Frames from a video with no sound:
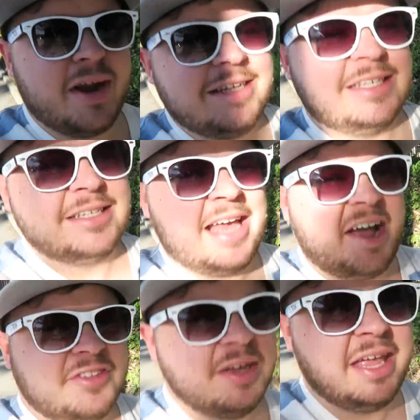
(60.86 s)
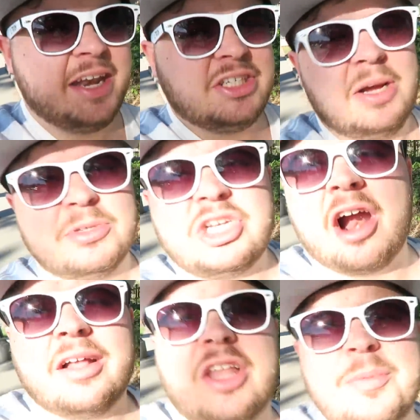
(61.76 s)
Priuses have to get a jump
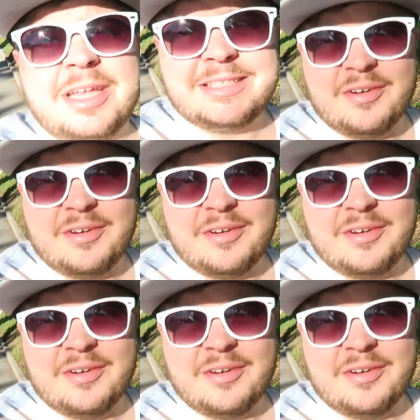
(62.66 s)
start a little bit